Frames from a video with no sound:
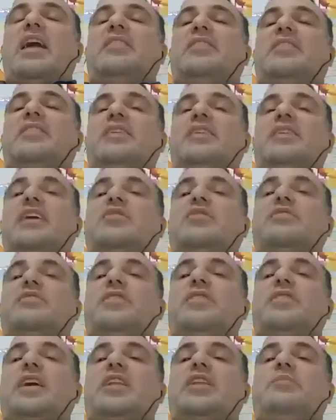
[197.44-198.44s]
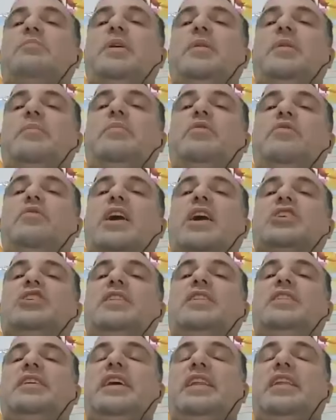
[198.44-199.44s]
the end of the day, the people who are actually
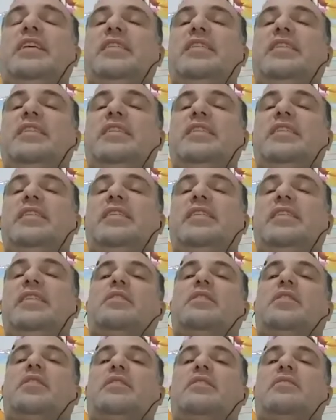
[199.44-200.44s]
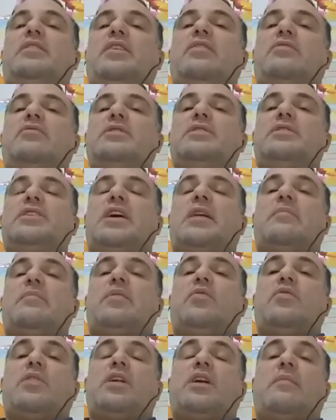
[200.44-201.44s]
dealing with uh, the terrorists,
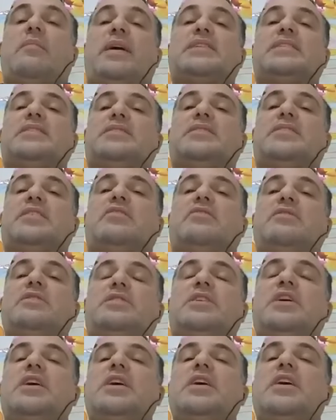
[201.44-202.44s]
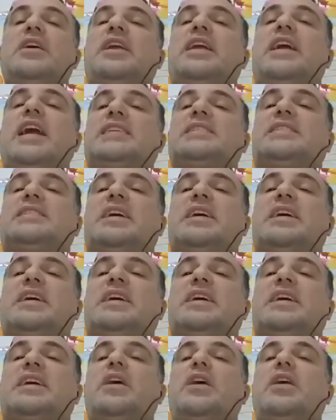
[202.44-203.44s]
with Hamas terrorists in Gaza,
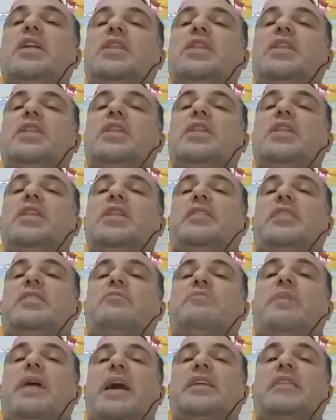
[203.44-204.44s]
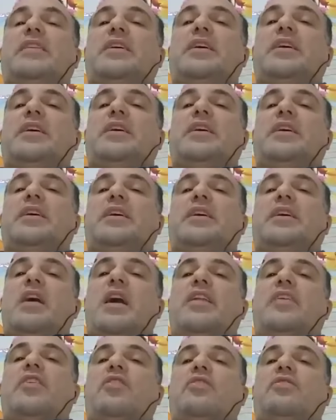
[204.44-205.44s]
is not President Biden,
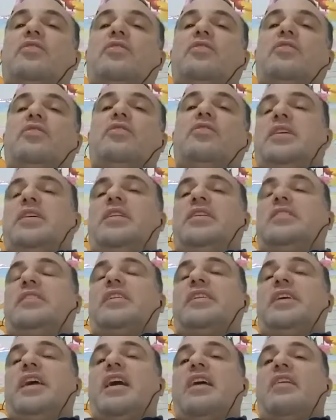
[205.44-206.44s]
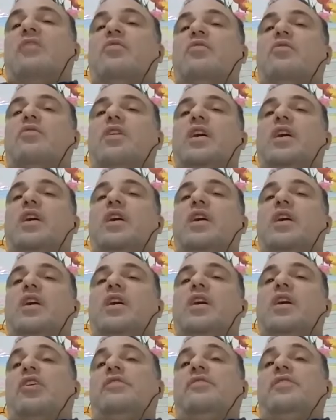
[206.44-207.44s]
and not uh, Netanyahu,
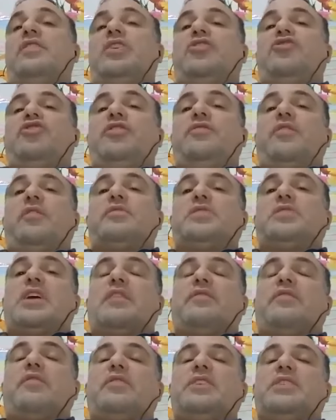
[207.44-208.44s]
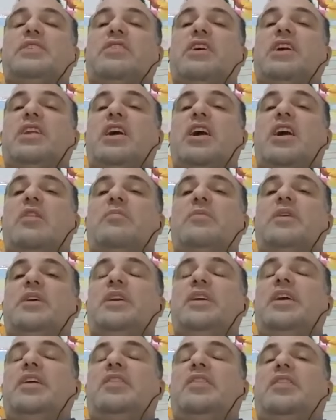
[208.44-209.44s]
and not even the chief of staff of the Israeli
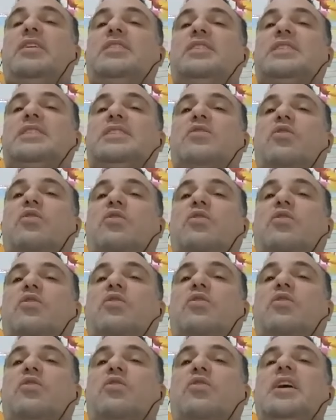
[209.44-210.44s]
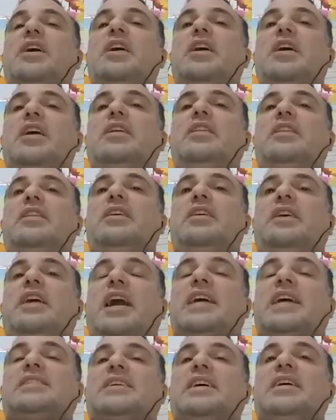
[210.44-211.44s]
army. It's the soldiers in
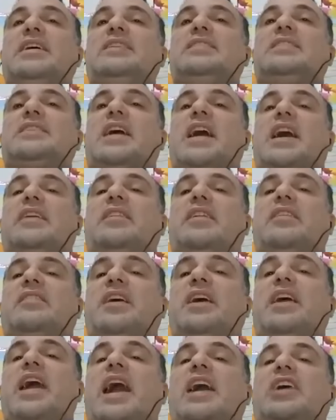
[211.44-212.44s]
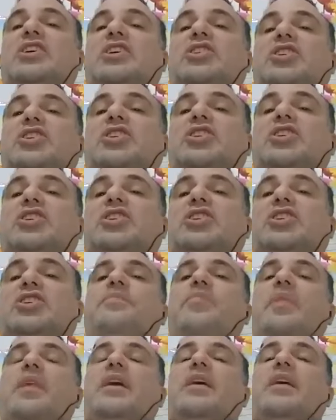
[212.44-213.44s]
Gaza inside, and they actually
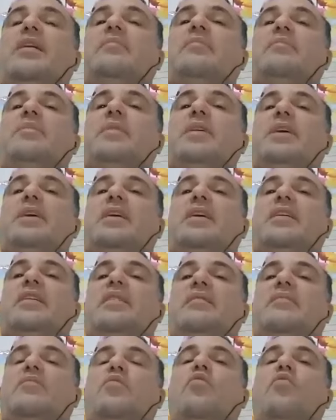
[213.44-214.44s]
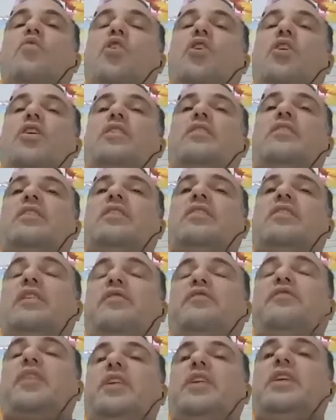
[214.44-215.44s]
um, um, work
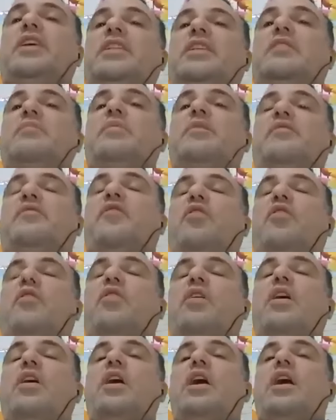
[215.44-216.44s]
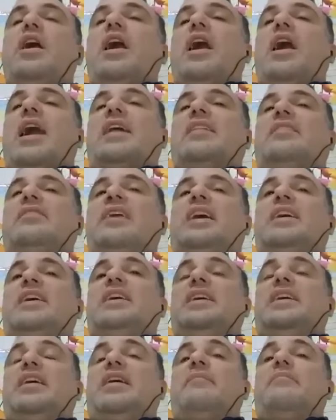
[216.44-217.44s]
differently than before. And
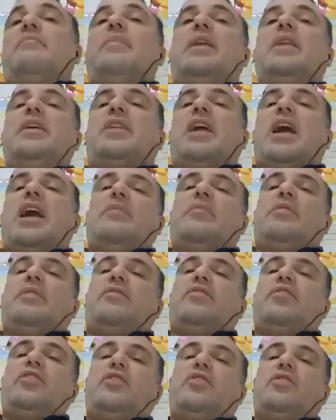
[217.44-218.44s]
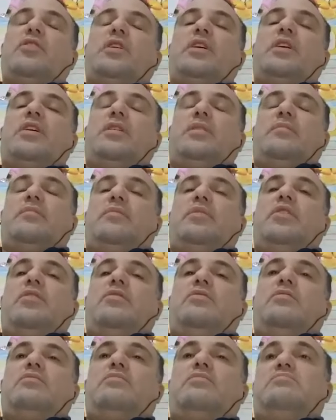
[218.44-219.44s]
they many times I've heard, um, you
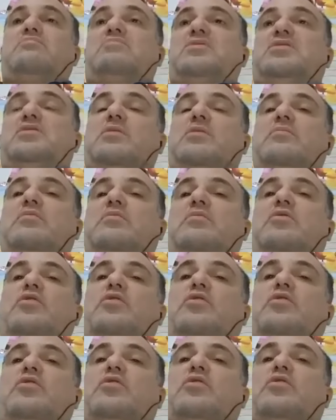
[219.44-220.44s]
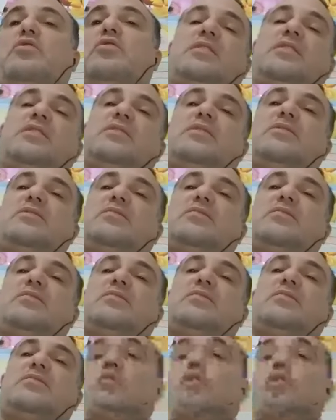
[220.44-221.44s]
know, some commanders, some
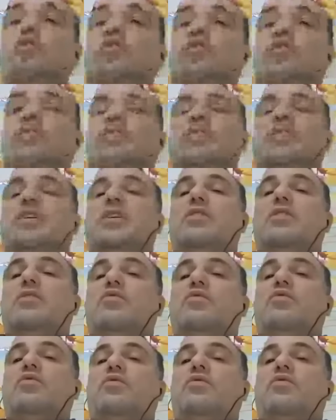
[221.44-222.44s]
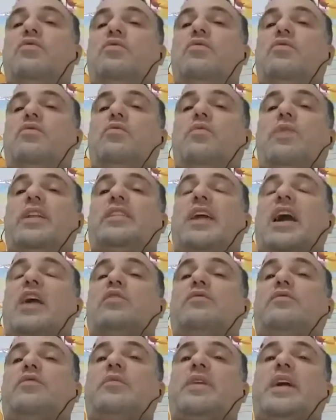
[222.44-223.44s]
even soldiers who went
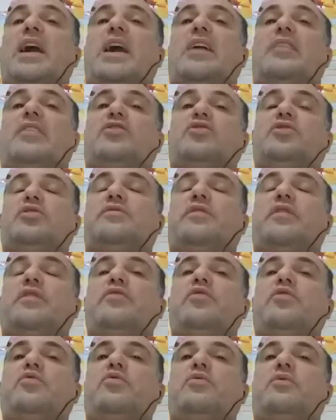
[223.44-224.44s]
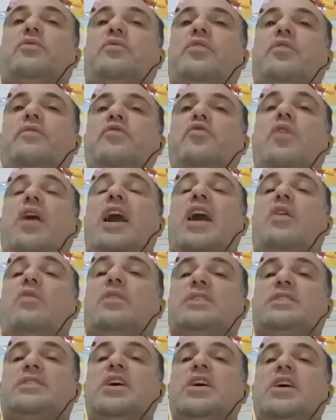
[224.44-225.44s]
out from Gaza just for a few for a few
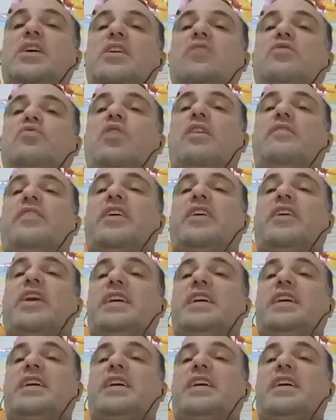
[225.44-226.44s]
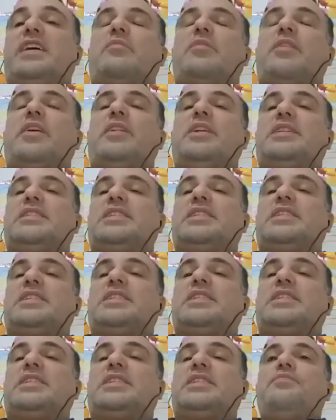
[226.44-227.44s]
hours to have a rest or something. They
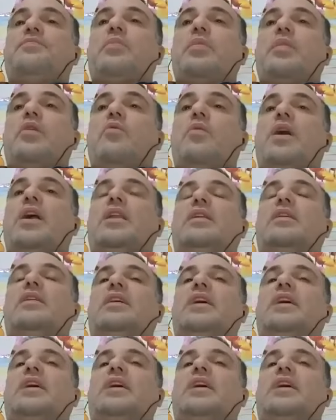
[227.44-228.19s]
said, "Well,